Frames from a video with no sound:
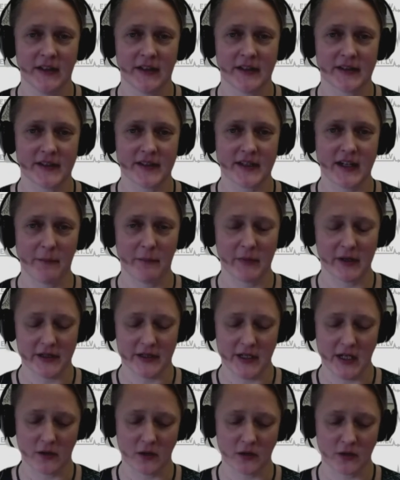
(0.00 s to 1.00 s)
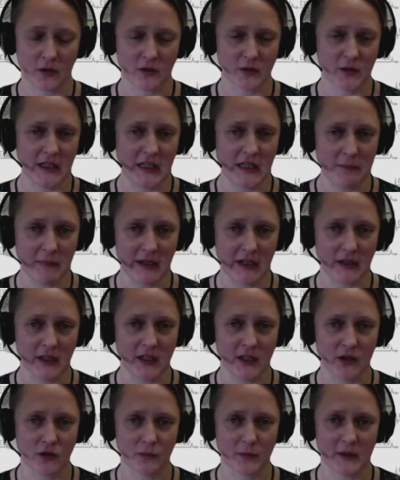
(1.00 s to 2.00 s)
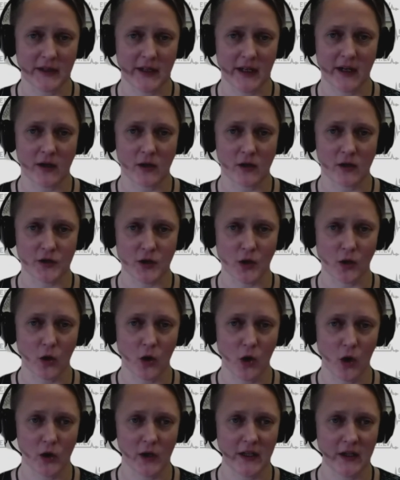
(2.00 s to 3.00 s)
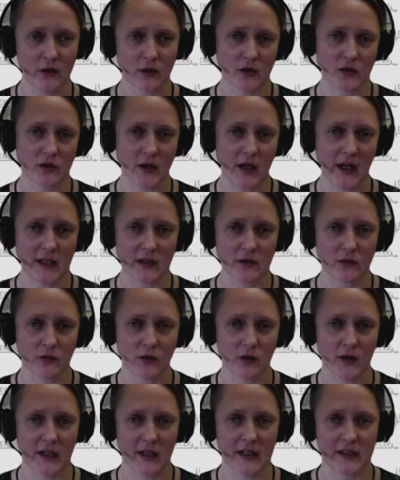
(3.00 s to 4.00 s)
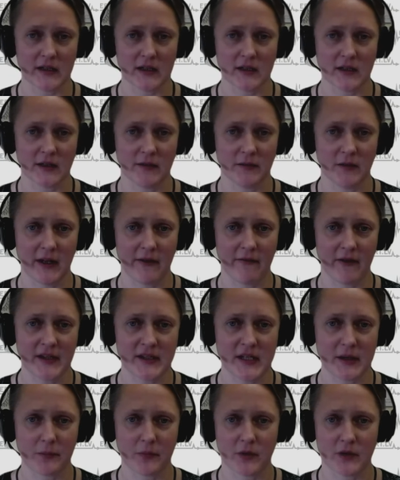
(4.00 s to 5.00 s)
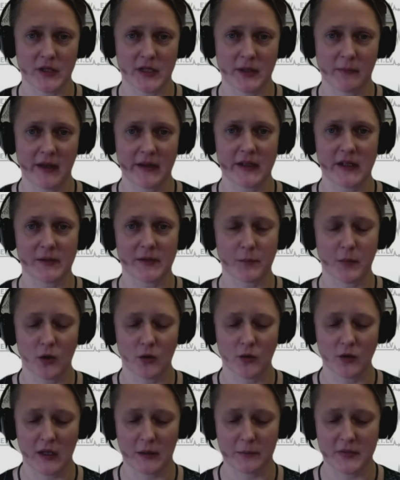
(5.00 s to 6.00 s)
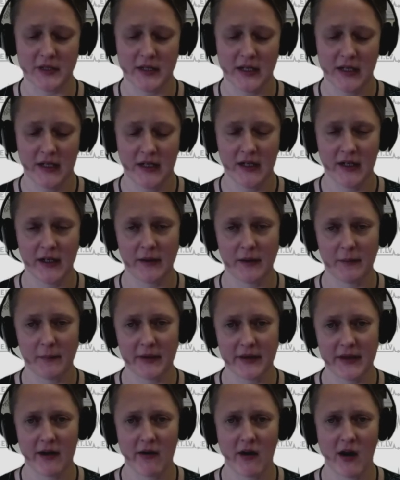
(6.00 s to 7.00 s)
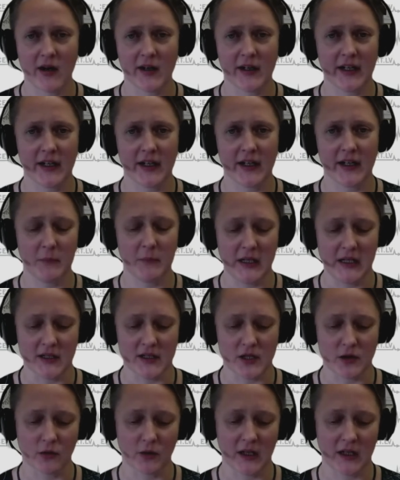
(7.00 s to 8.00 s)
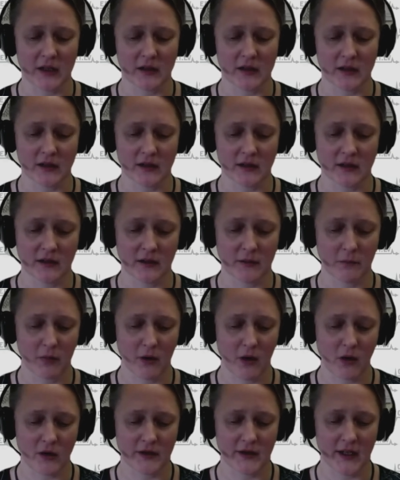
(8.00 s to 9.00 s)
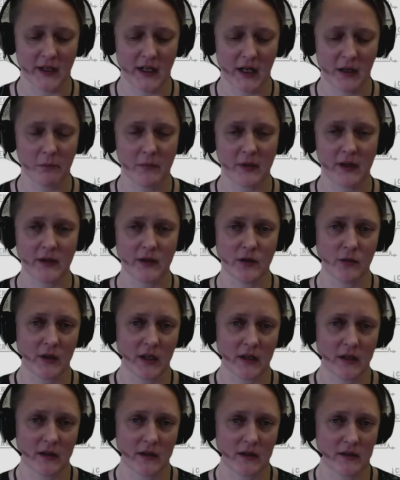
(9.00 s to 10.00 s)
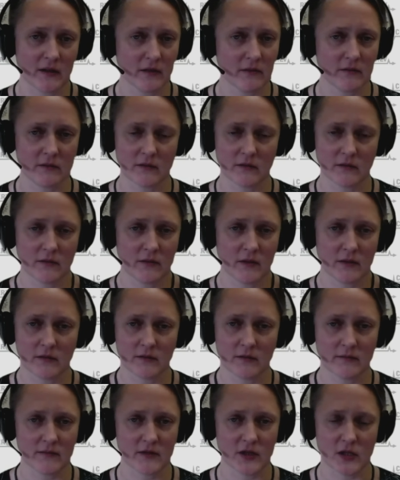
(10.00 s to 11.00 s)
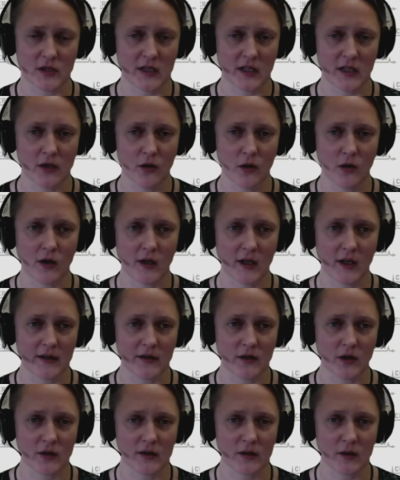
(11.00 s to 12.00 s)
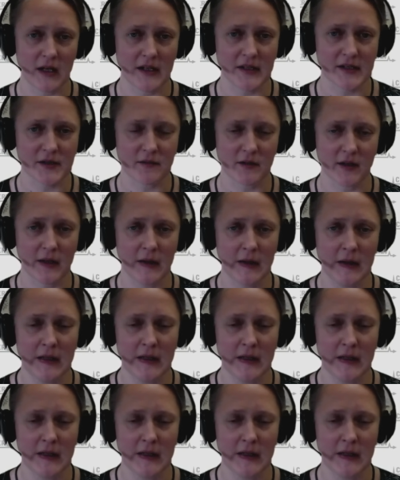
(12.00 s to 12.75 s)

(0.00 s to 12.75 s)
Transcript: scammers are not only emailing you, but they are also calling or trying to connect via WhatsApp or some other programs. But there are, again, means you can block the number, you can just ignore and not answer.